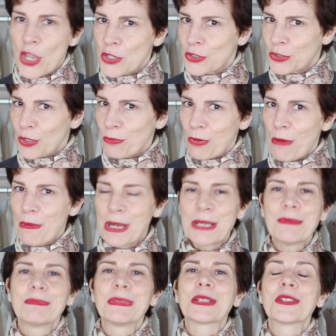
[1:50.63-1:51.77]
stop
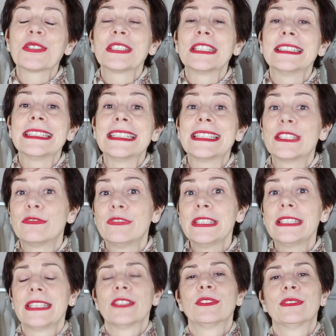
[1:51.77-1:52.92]
worrying because in this
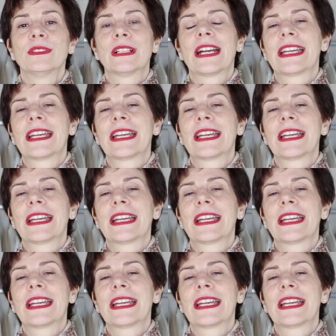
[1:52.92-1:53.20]
video